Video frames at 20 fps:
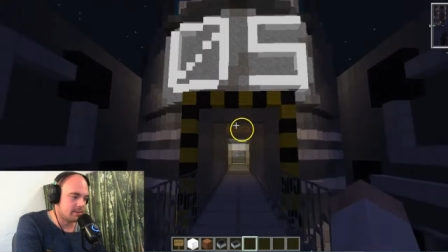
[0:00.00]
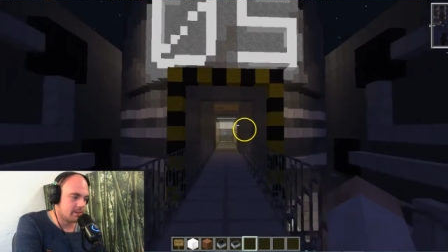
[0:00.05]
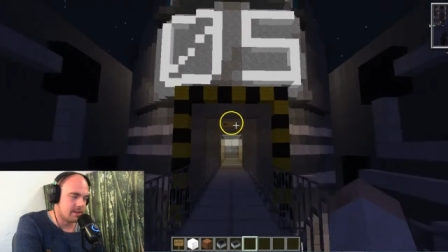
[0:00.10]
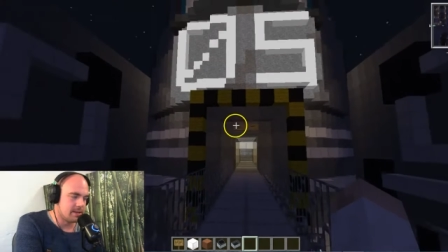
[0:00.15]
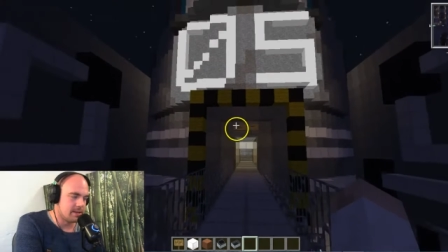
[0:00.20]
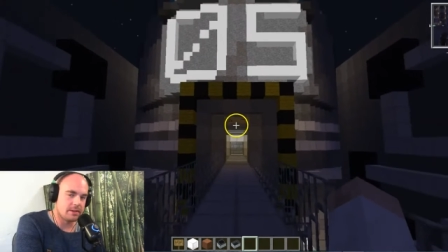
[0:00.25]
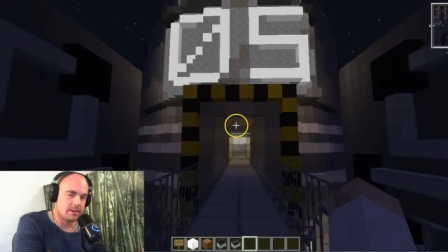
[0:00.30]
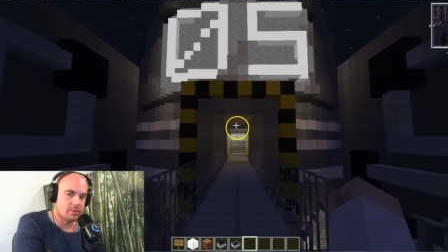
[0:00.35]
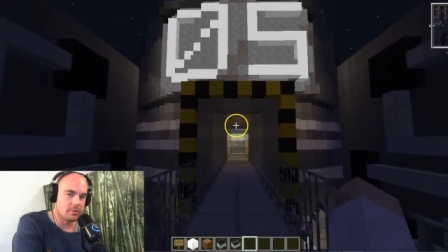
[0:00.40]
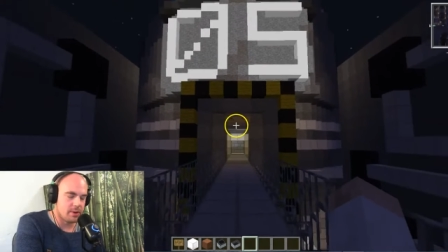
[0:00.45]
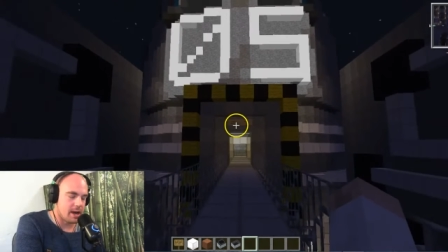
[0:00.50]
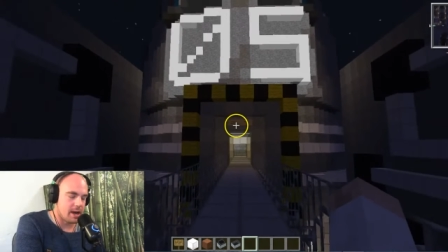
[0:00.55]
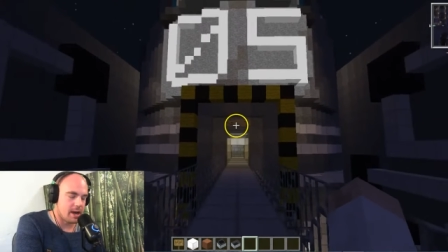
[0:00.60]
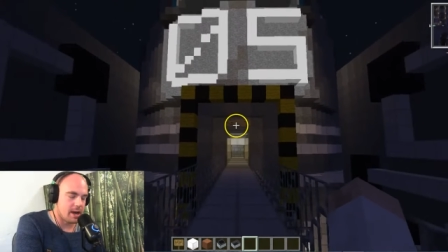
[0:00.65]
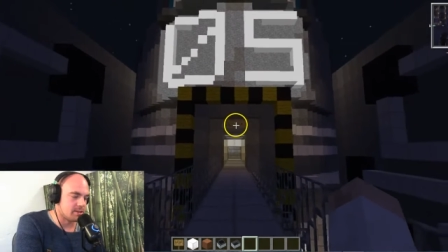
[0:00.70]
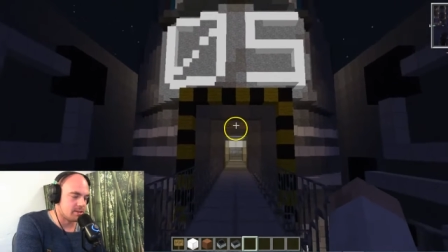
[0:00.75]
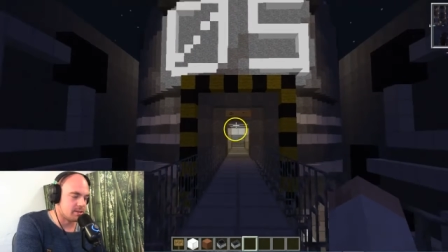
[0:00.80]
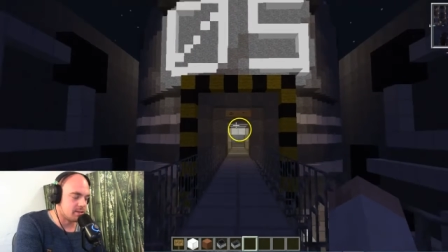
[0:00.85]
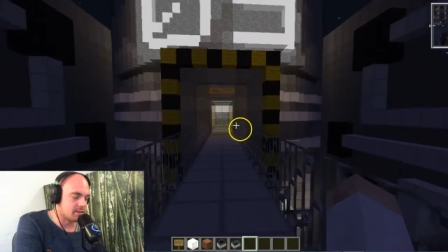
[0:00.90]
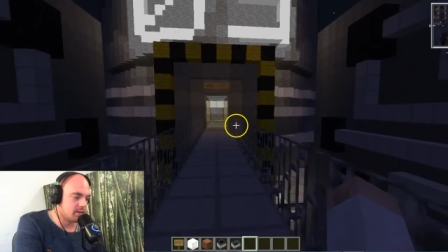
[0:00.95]
Not the
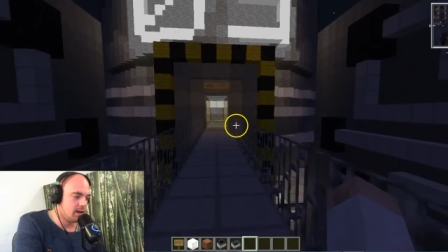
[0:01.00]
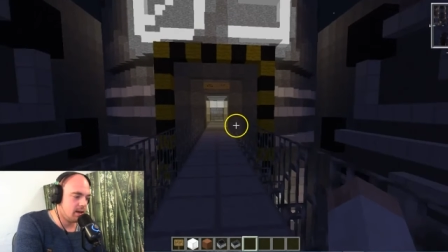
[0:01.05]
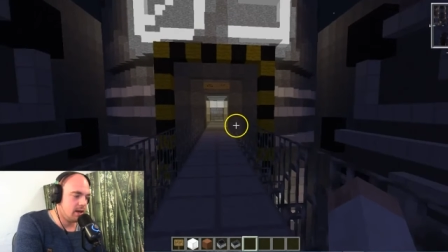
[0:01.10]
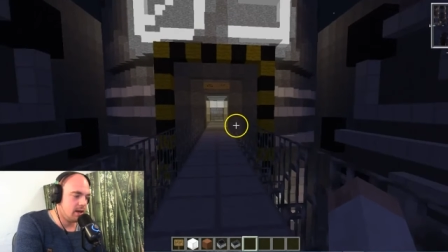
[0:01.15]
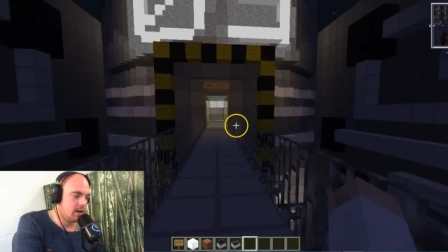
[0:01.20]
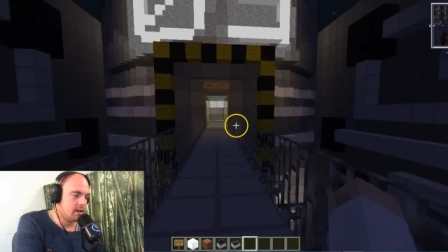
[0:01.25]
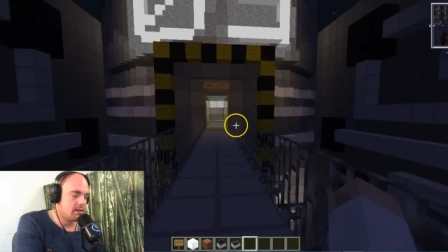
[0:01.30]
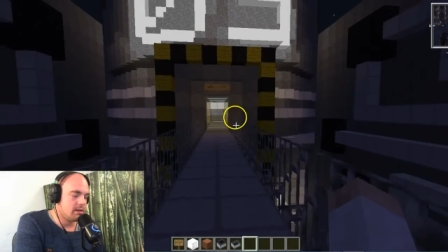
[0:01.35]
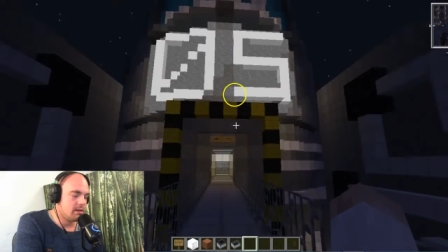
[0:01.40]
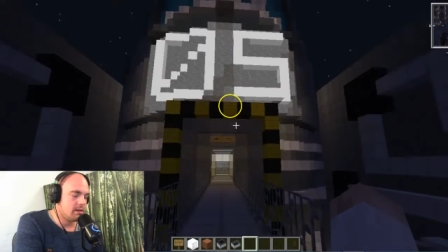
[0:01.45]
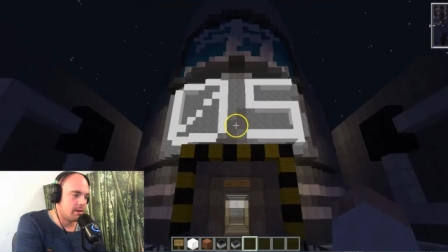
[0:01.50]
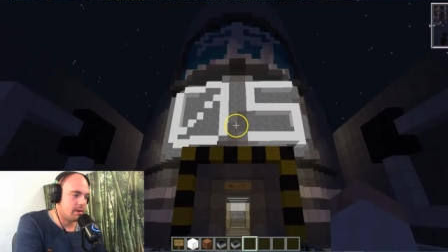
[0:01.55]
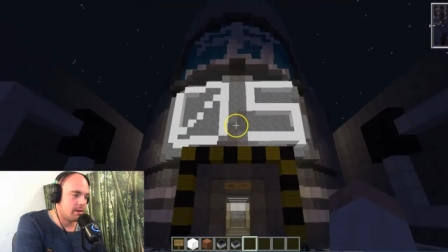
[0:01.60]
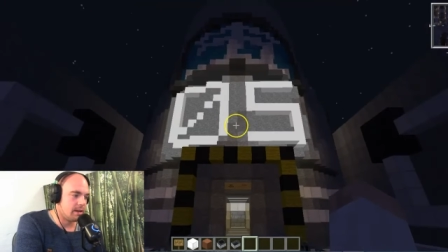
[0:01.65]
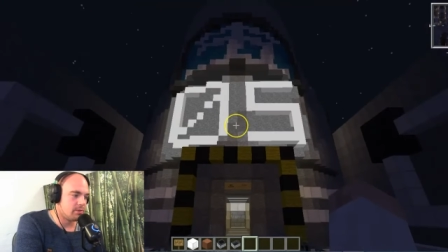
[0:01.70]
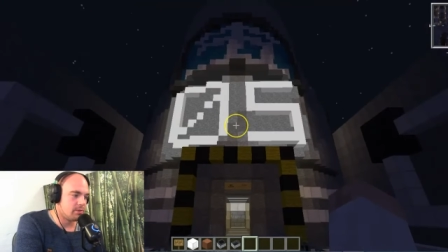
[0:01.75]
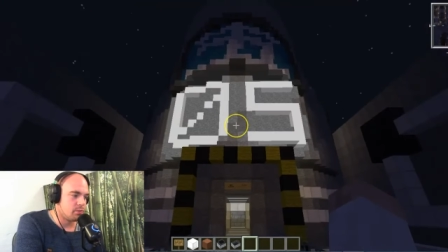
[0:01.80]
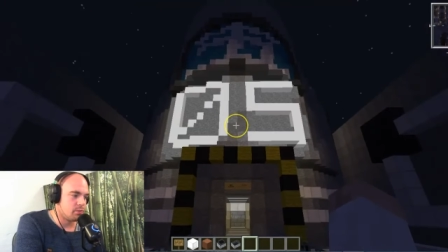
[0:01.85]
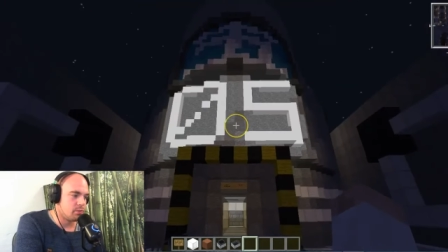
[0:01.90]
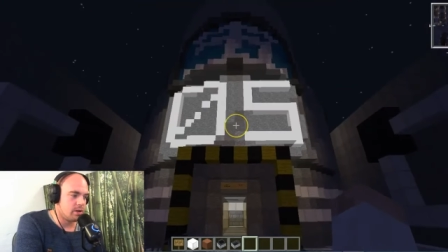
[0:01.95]
reactor,
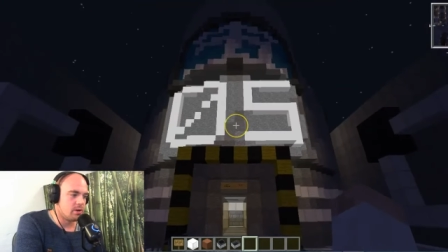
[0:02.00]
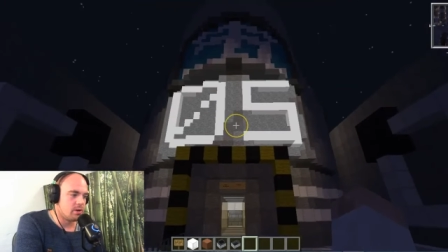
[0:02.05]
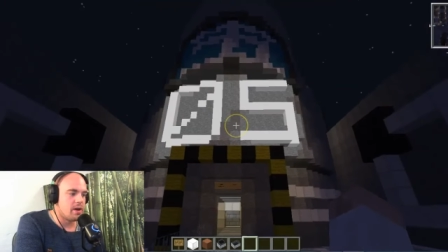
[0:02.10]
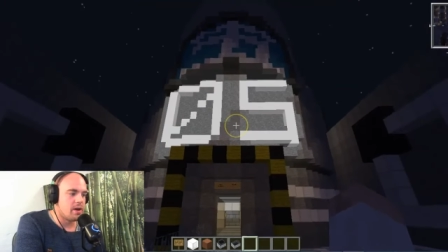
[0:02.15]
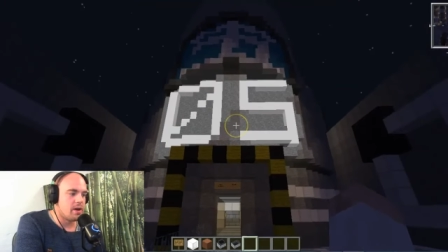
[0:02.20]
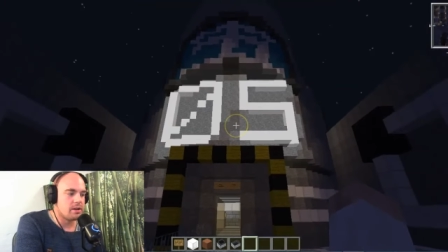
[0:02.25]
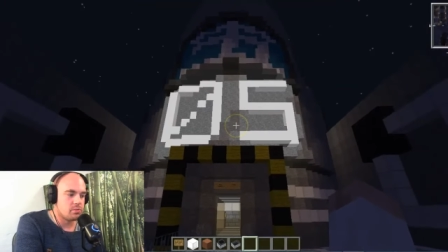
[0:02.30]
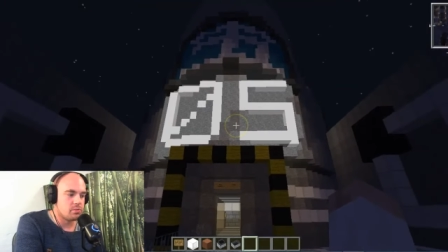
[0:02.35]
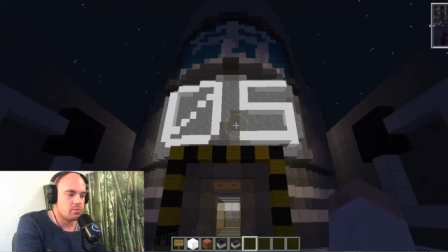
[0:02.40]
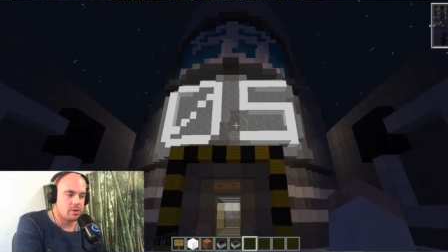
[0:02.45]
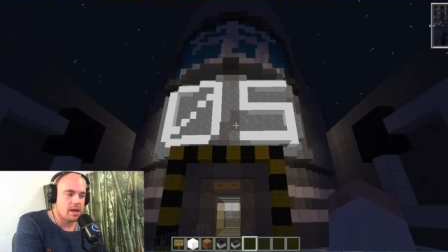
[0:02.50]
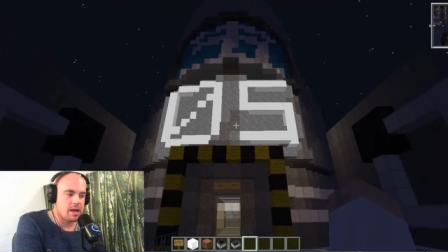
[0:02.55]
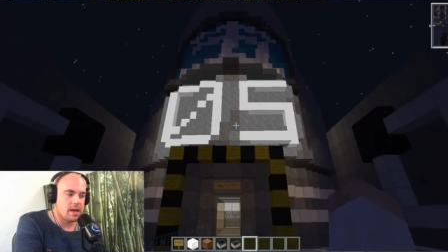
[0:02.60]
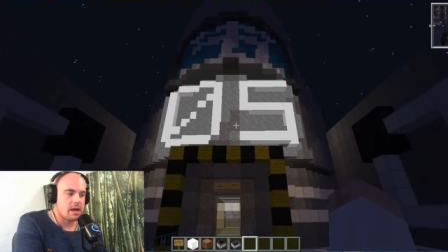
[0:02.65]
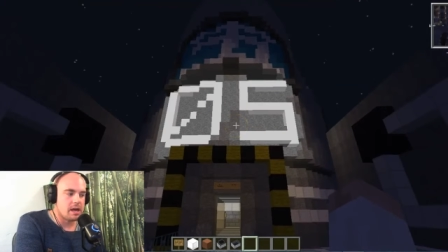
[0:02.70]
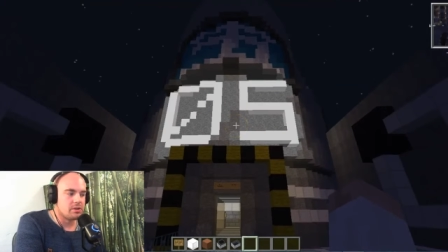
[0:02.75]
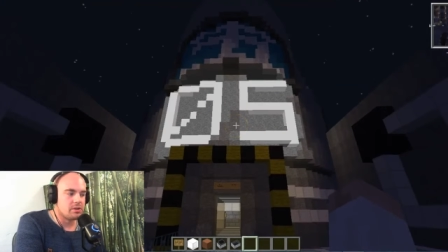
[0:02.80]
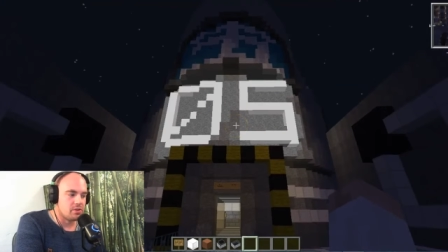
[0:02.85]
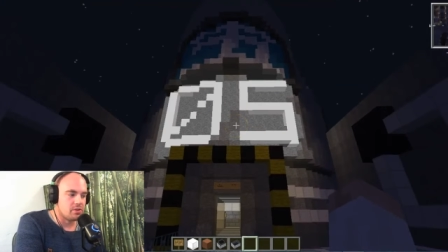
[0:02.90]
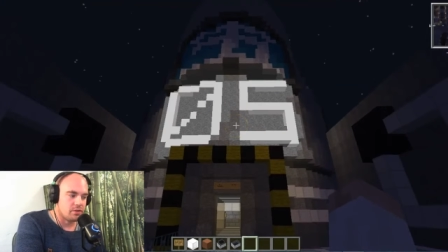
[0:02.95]
but we are at
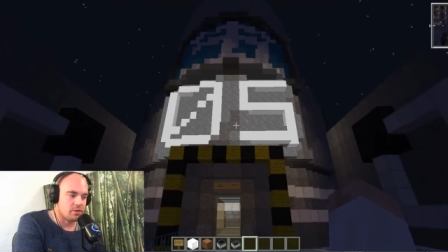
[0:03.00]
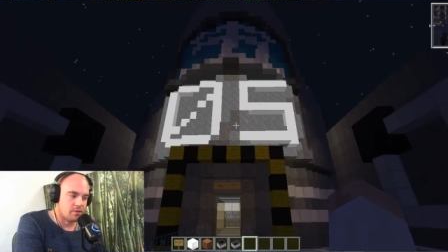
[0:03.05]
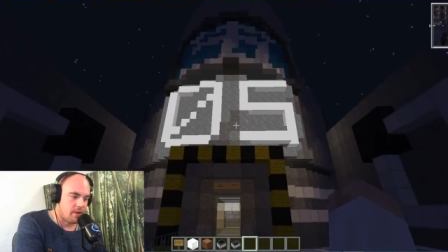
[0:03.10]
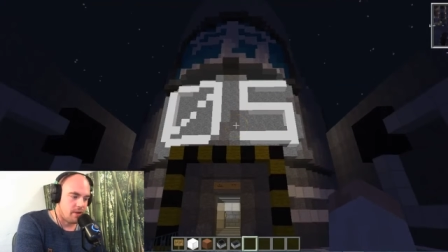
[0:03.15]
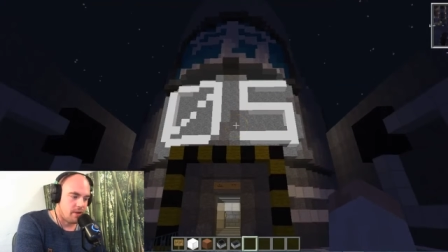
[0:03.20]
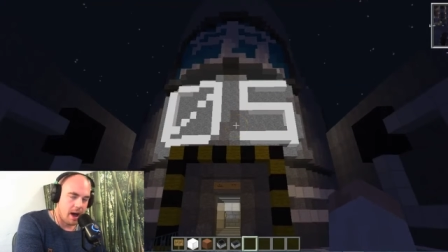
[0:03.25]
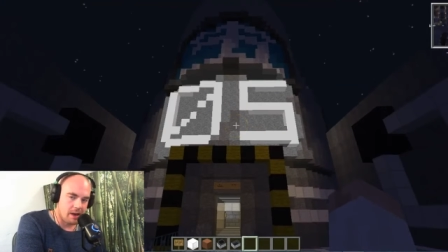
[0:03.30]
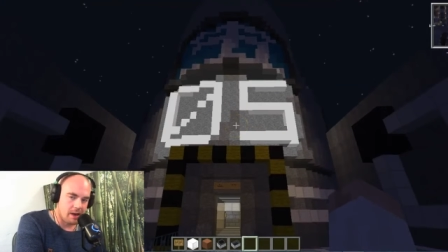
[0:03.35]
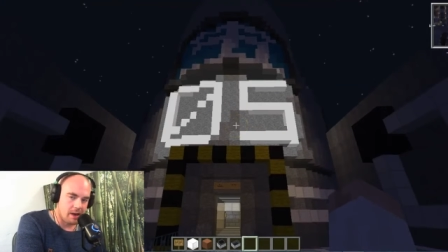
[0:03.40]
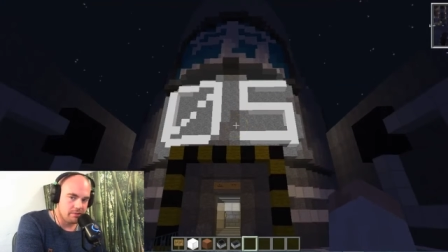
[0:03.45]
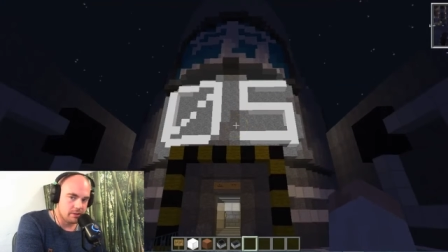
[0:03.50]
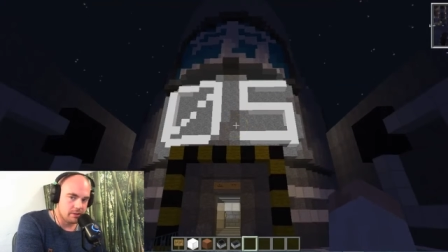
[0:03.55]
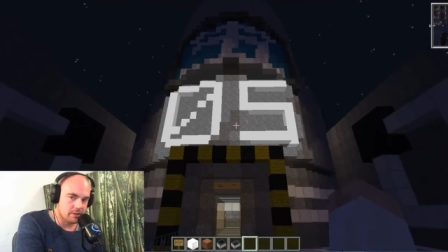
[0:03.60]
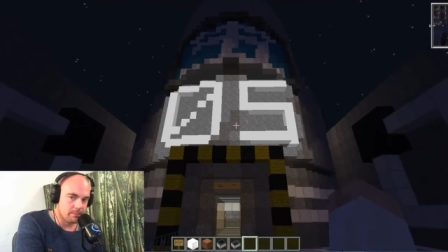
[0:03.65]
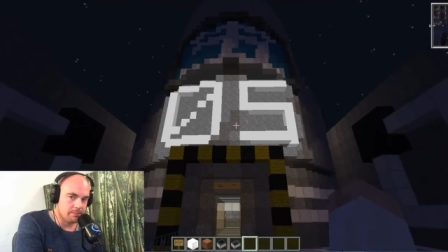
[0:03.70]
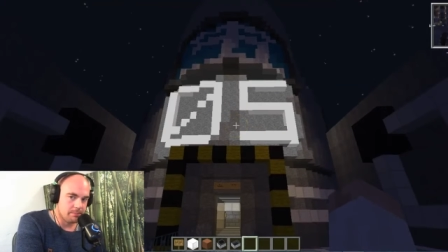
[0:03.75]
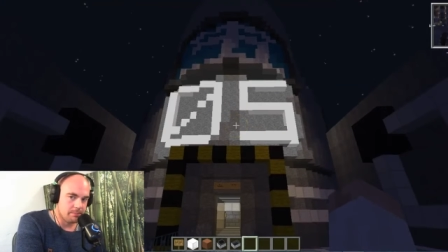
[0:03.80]
reactor 5,